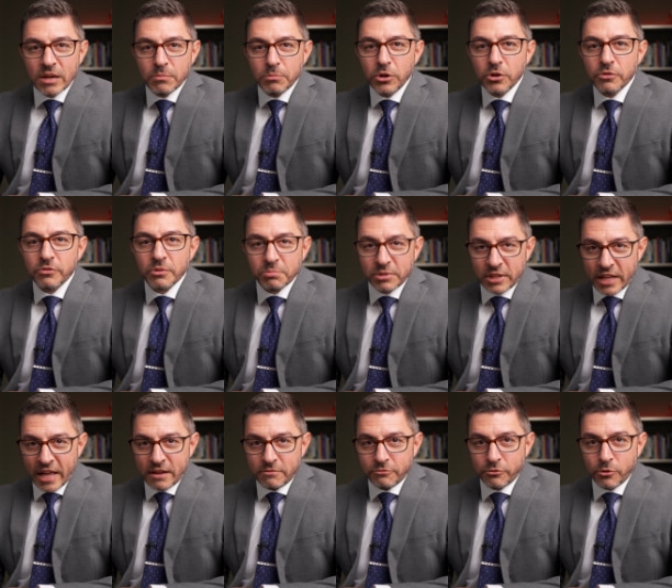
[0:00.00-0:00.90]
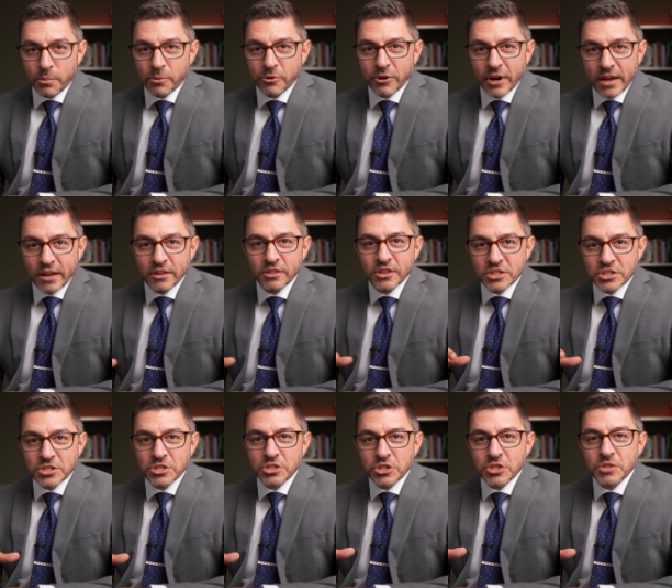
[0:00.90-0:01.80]
of move a platform around.
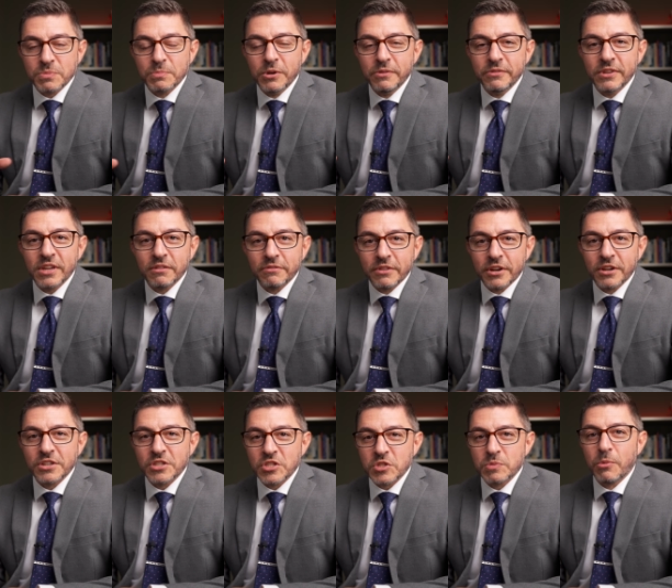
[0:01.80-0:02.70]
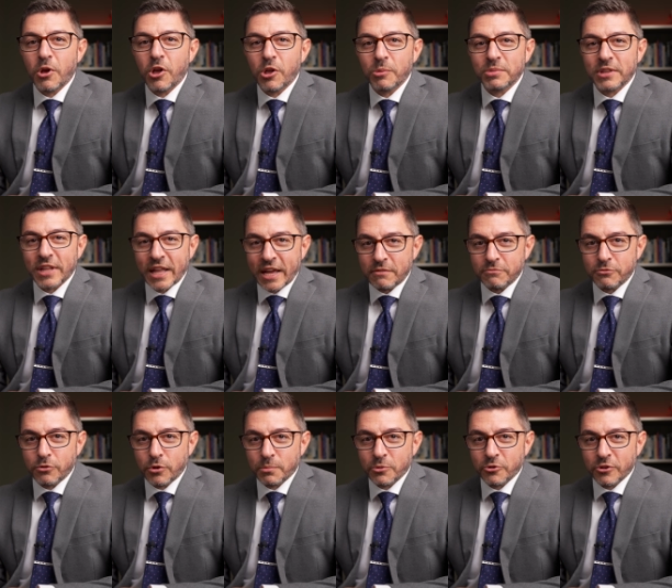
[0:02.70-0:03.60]
This is just moving a very small
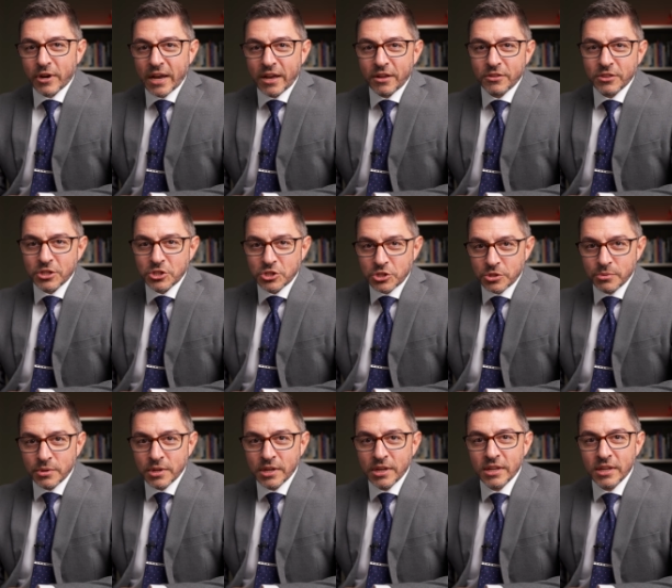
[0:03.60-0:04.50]
platform around that you